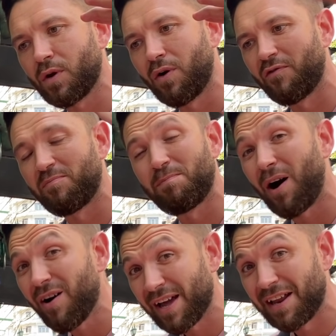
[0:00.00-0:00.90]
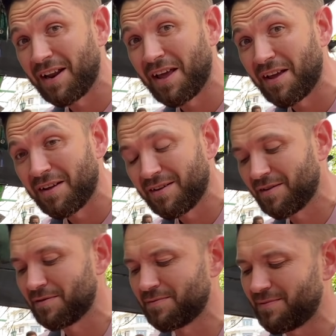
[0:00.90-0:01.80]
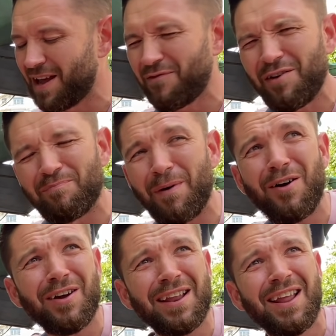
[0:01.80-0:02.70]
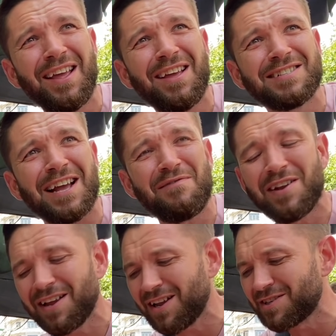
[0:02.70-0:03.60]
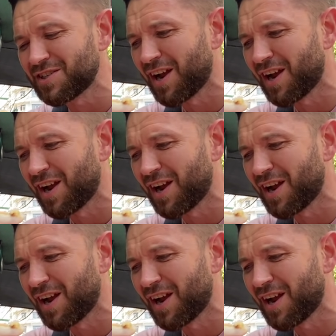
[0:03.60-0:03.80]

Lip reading: of bargain here. Level of bargain here? Is that even English?